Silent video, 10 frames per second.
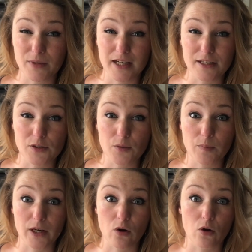is
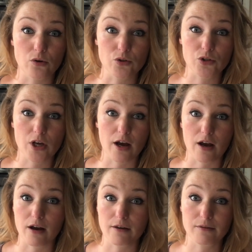because
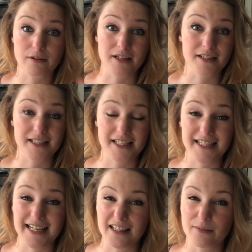things tend
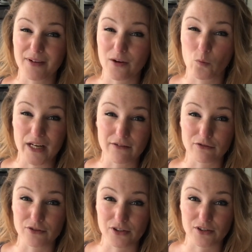to eat them, like
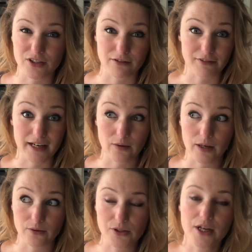weevils and stuff in our
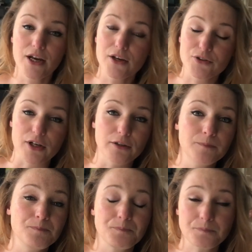house. So
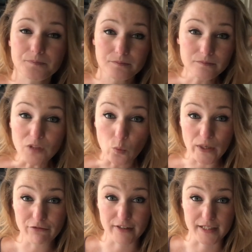we
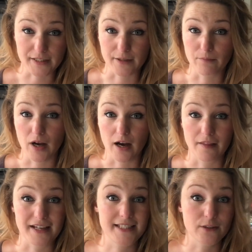freeze them.
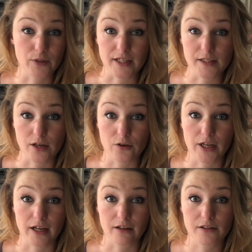They still need
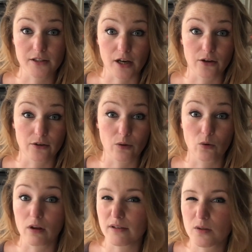soaking. So
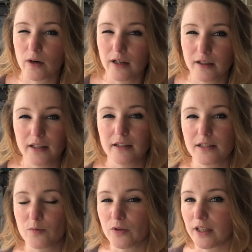although it's quite early this
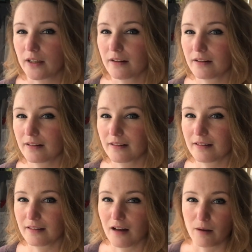morning,
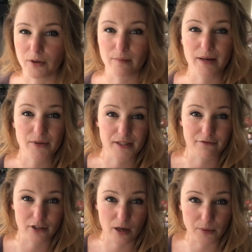I'm gonna make myself a
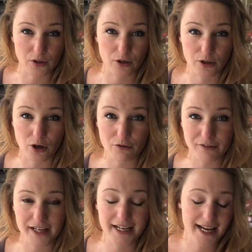cup of
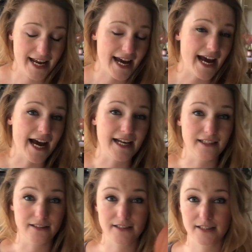coffee
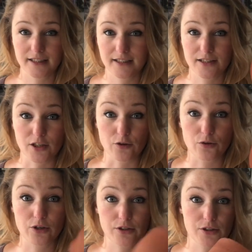and
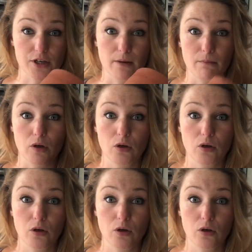soak some